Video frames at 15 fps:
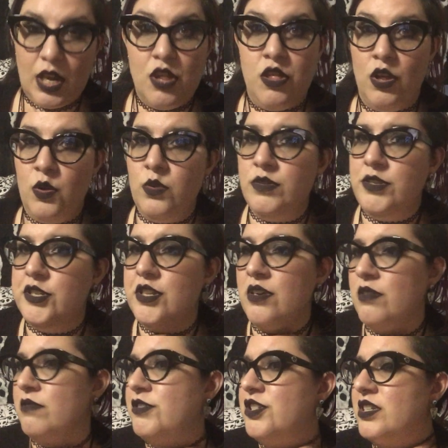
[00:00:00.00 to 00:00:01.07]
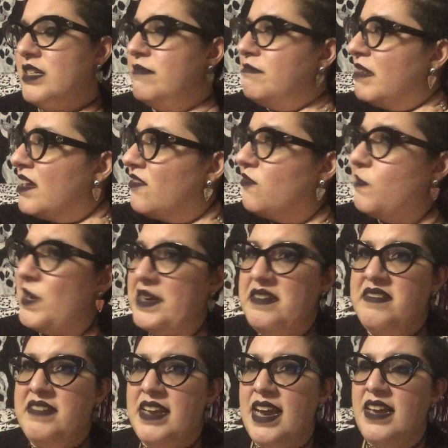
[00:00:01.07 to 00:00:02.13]
those, though, just left my
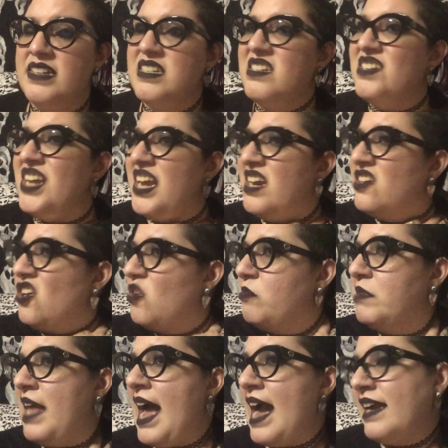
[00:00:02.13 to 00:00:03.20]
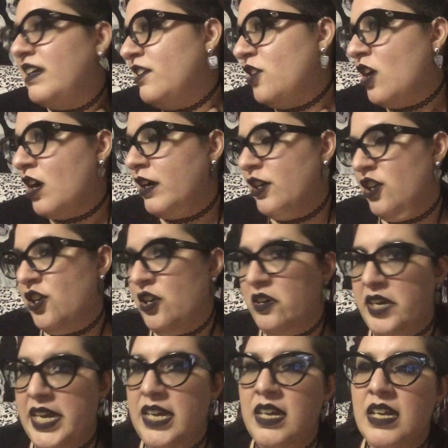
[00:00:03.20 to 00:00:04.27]
neck stained all black and dark and
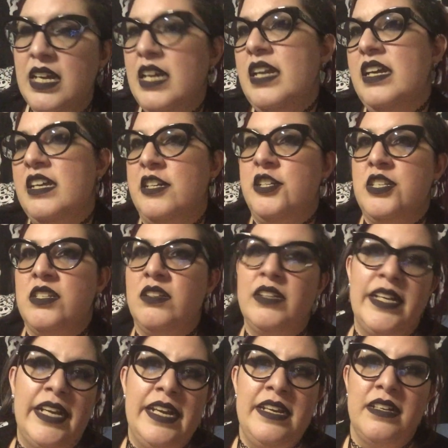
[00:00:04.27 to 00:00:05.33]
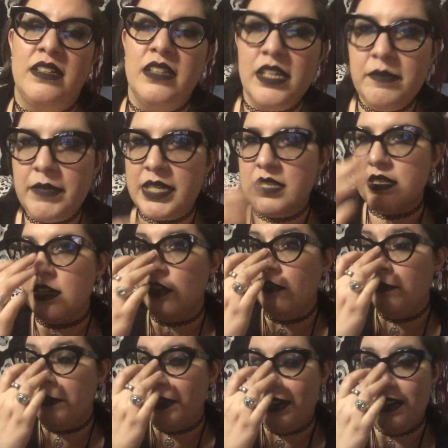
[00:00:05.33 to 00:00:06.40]
dirty, and it just looked like I didn't clean myself,
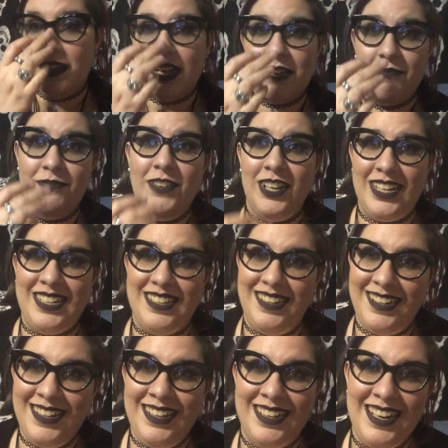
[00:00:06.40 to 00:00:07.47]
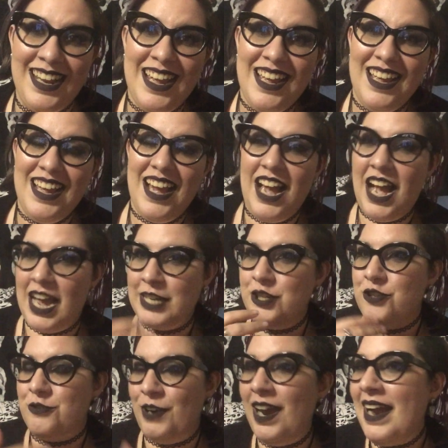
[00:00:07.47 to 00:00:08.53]
but I fucking did. I
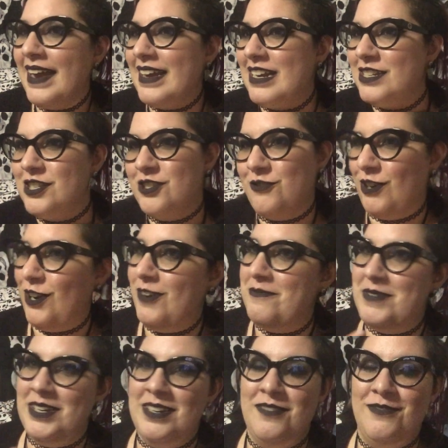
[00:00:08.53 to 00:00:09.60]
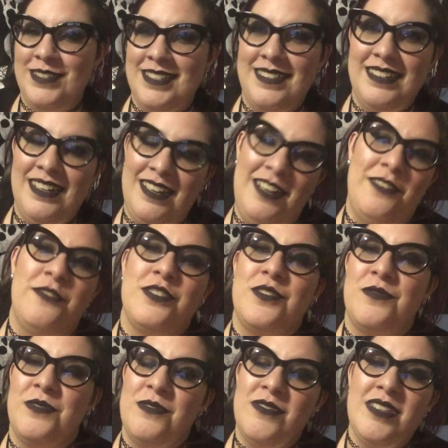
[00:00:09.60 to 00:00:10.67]
tried, I scrubbed, and it was,
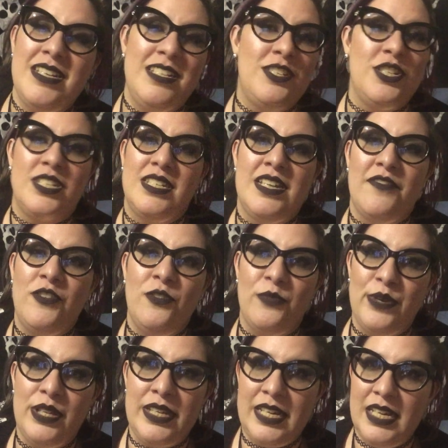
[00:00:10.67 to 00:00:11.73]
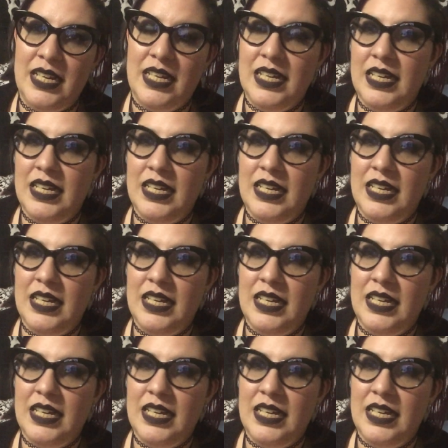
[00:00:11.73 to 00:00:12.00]
so those things just never really